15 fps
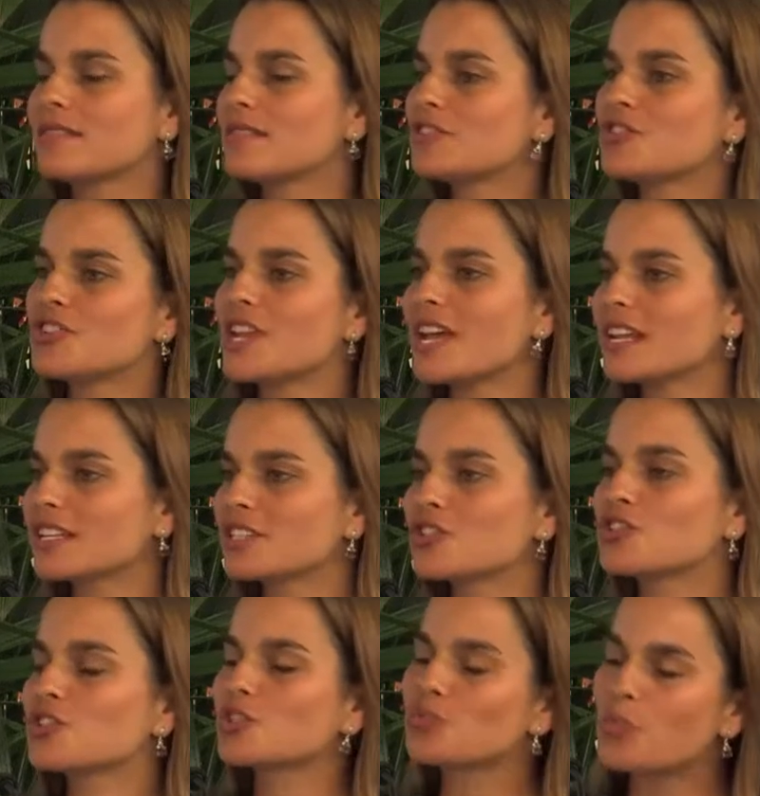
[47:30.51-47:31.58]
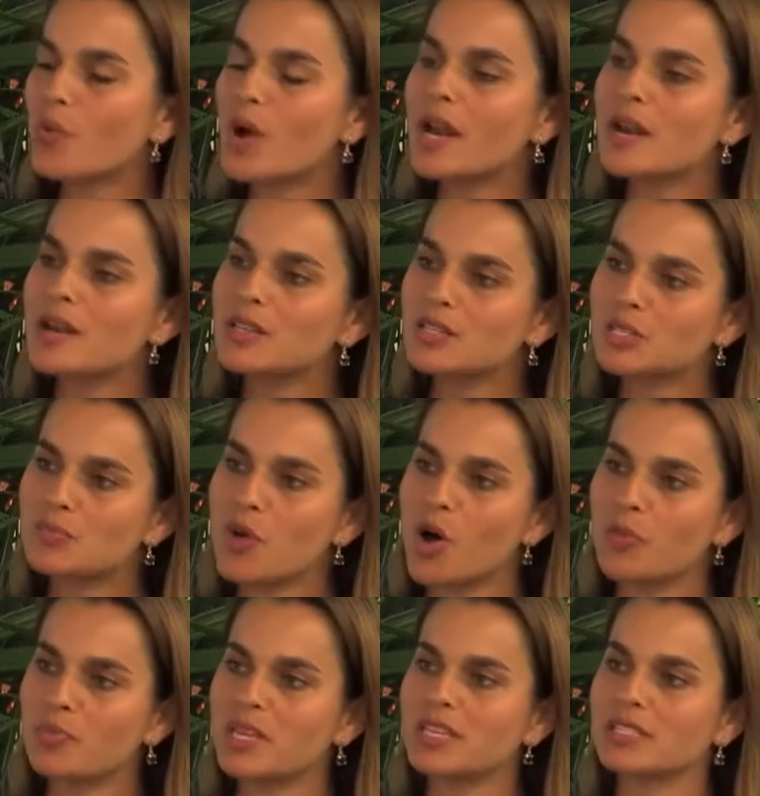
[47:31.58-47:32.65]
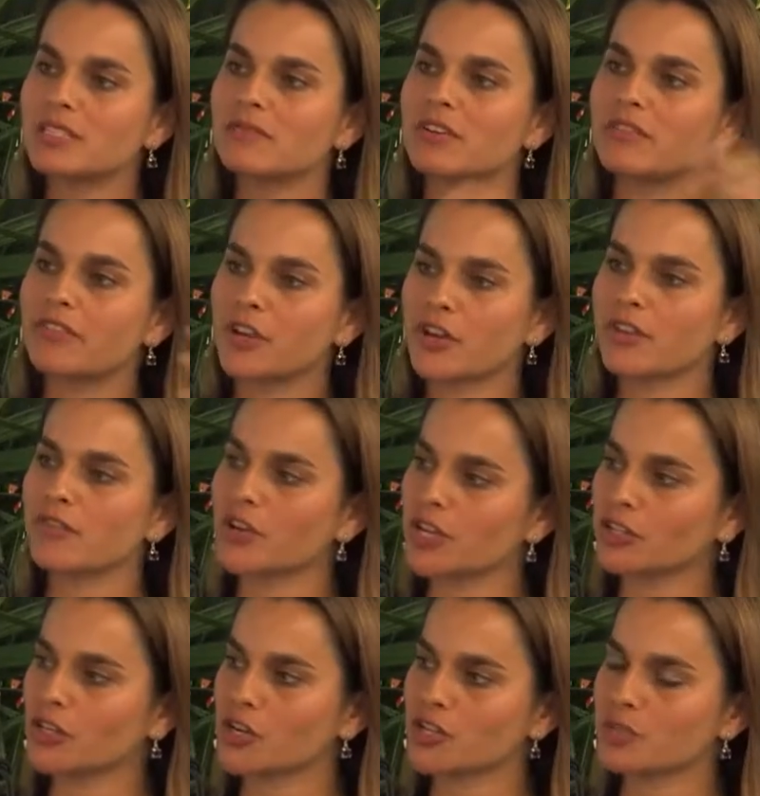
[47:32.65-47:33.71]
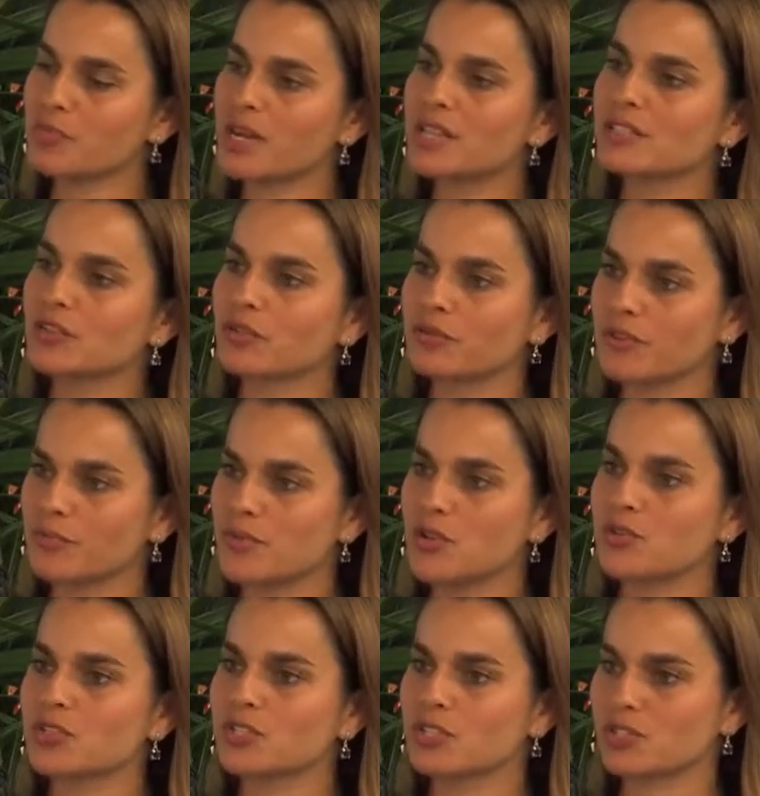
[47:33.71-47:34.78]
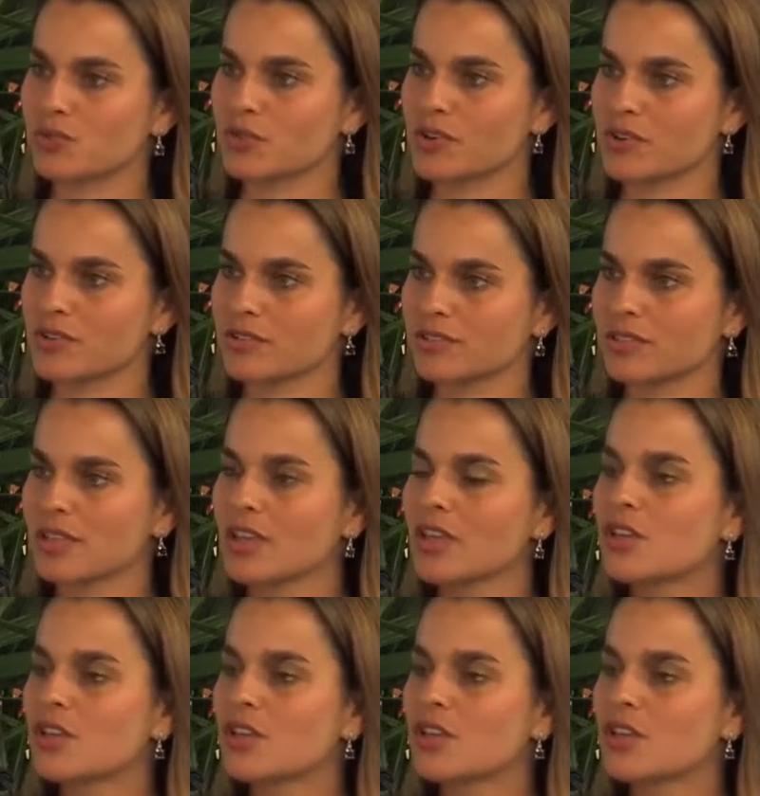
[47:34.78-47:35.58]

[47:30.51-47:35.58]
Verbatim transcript: Genetics is just one small piece of a very, very large puzzle for most disorders.